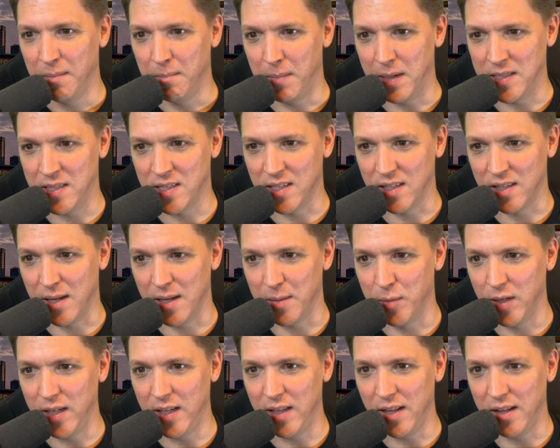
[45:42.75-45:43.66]
Best
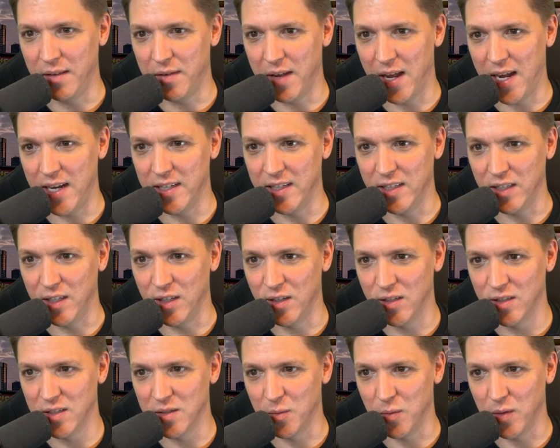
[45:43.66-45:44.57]
celebrity they've had in
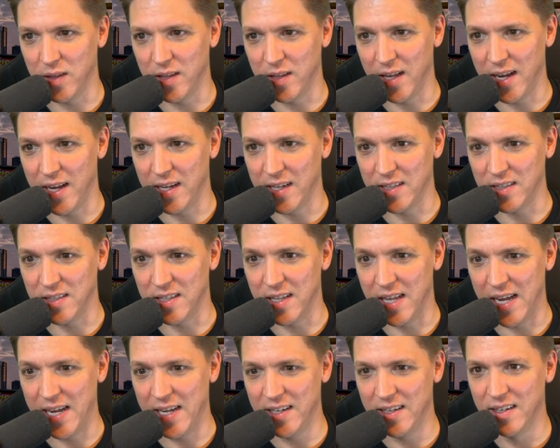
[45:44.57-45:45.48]
years. What the heck is
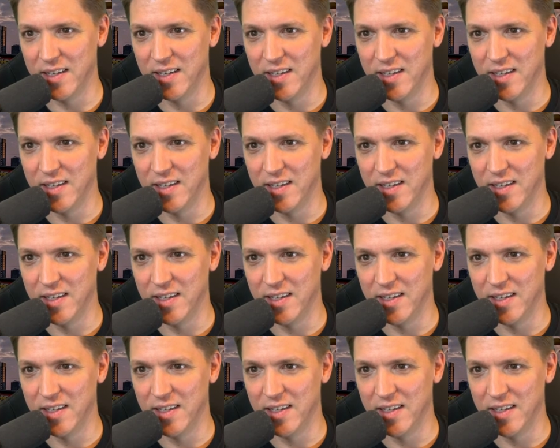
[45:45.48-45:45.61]
that?